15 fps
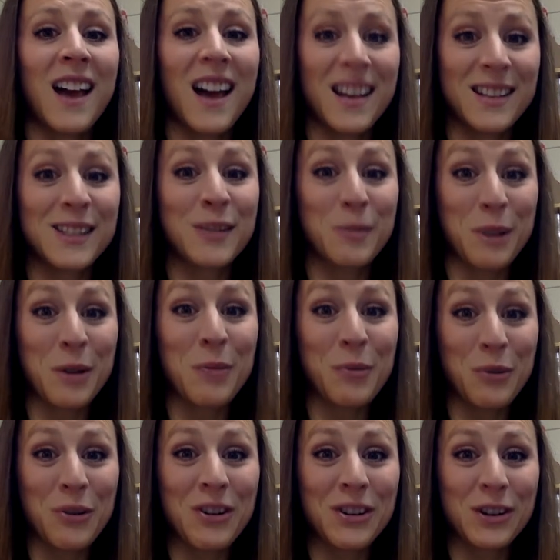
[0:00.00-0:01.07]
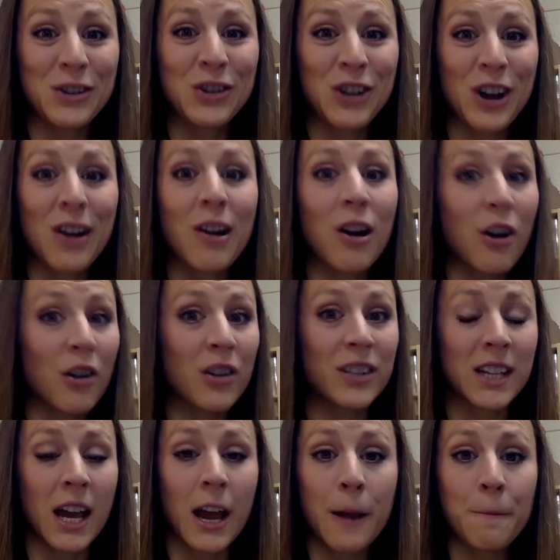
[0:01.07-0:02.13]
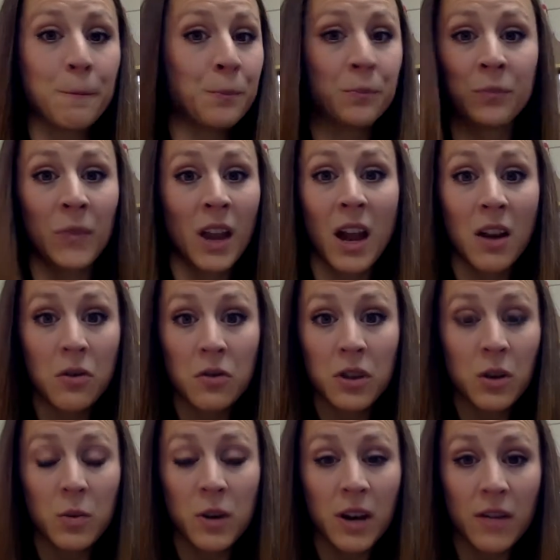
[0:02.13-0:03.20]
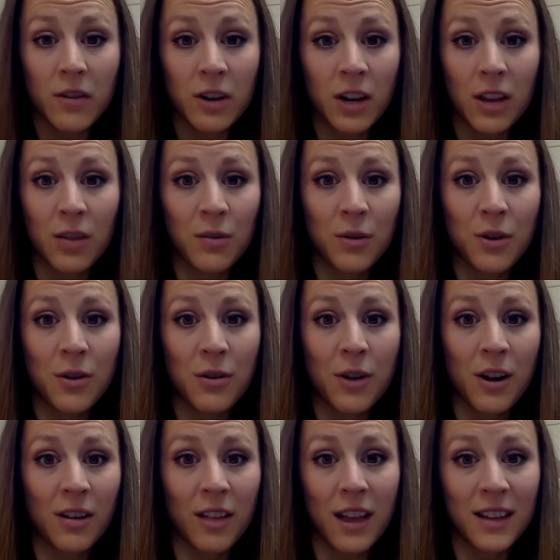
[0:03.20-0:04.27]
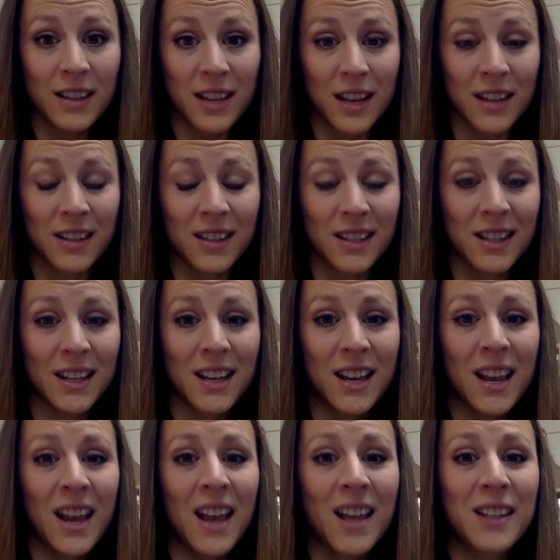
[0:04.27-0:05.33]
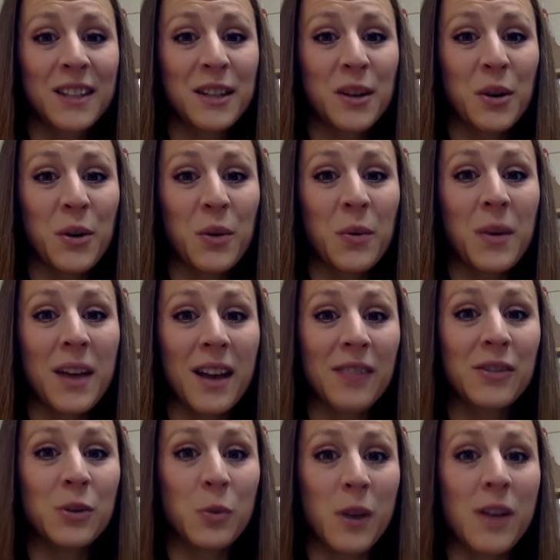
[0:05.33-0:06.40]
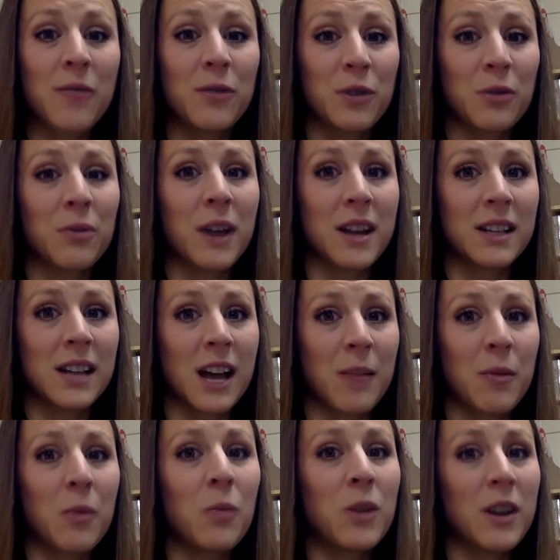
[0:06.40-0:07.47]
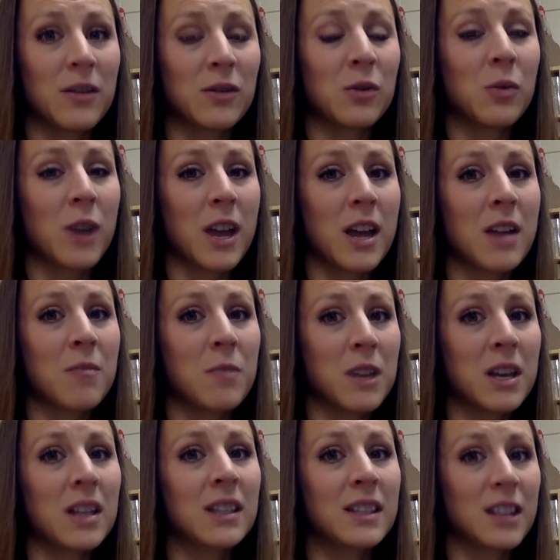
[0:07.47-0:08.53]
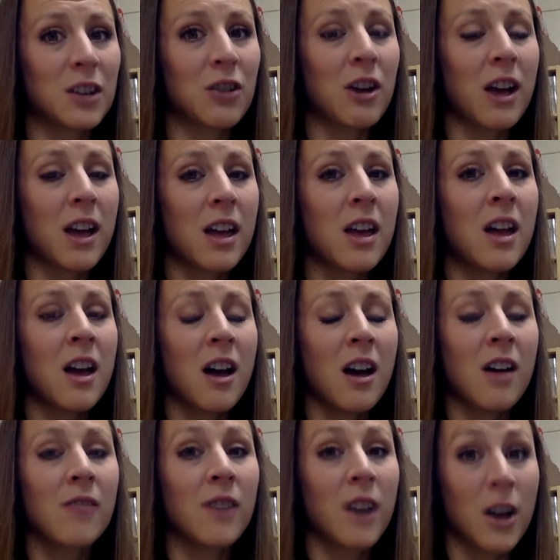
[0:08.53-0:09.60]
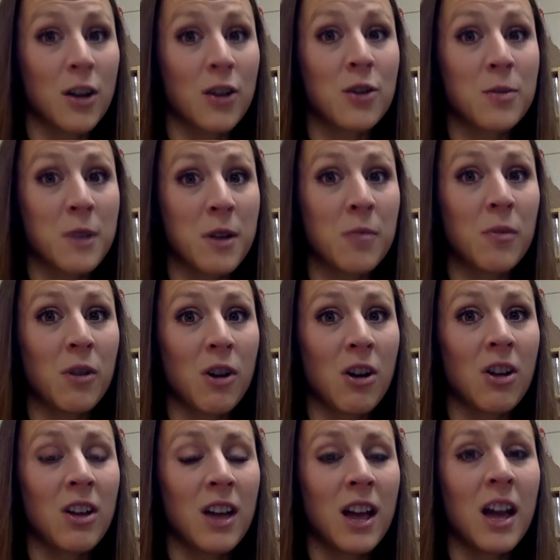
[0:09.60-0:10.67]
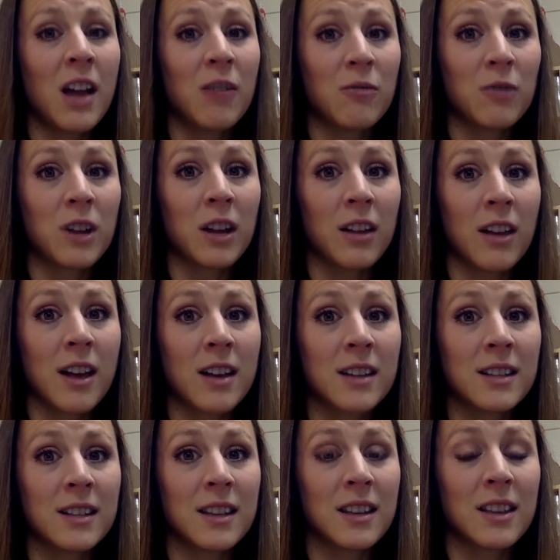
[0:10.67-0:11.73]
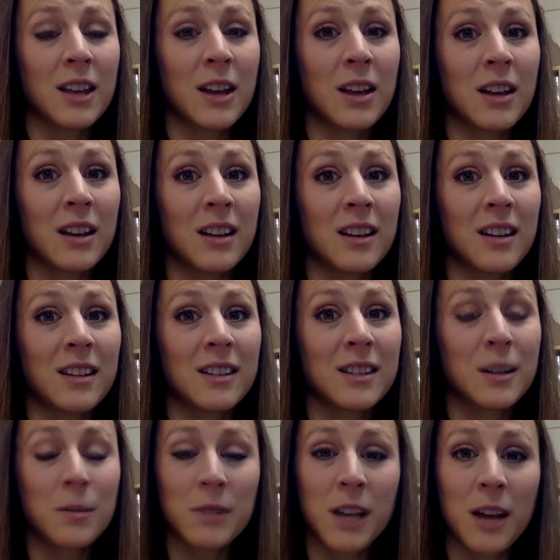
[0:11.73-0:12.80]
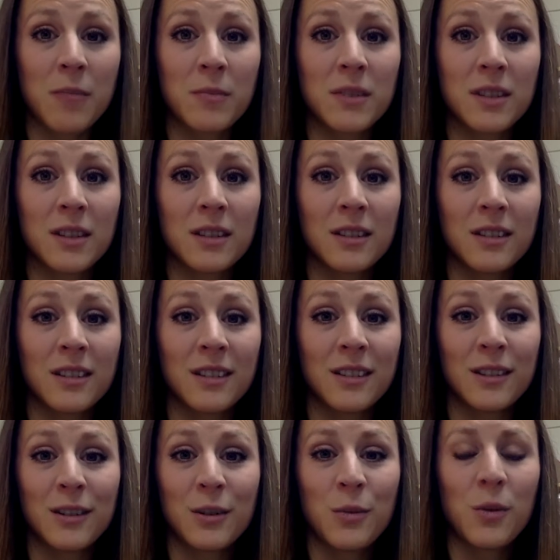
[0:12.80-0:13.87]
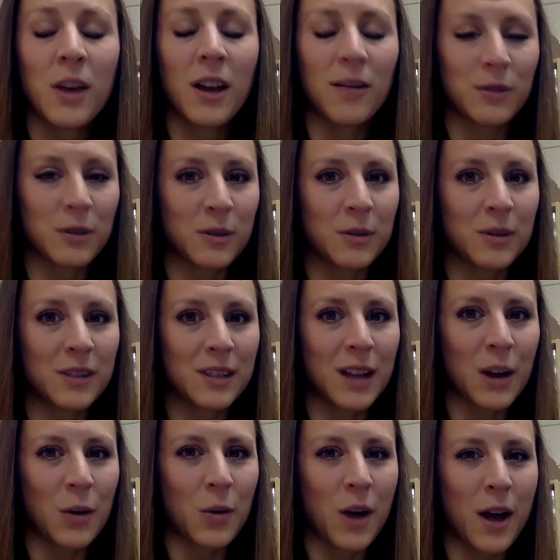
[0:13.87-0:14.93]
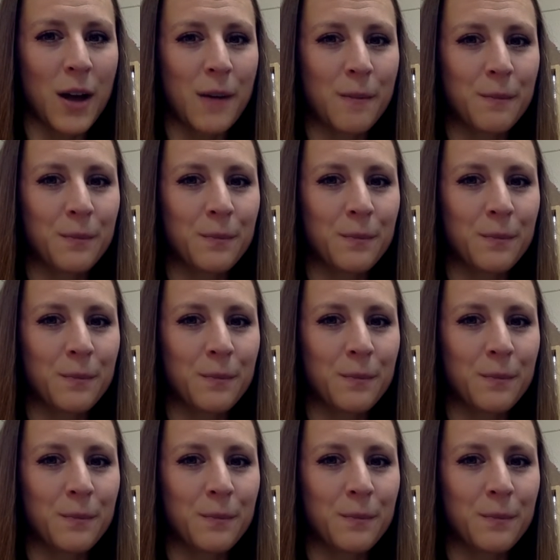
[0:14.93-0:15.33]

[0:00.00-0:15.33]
had something important to share all the time, I don't think we'd ever get through our lessons. And so we have to wait for the right time, and we have to wait and be considerate of other people and realize that sometimes we have to stay quiet.